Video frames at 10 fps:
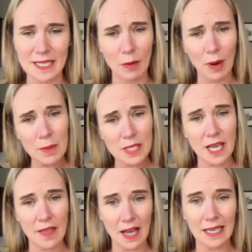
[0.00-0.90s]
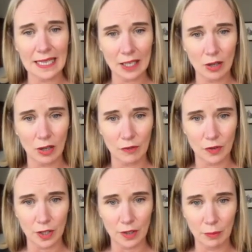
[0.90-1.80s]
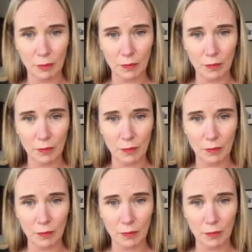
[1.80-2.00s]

So I must get that link off you,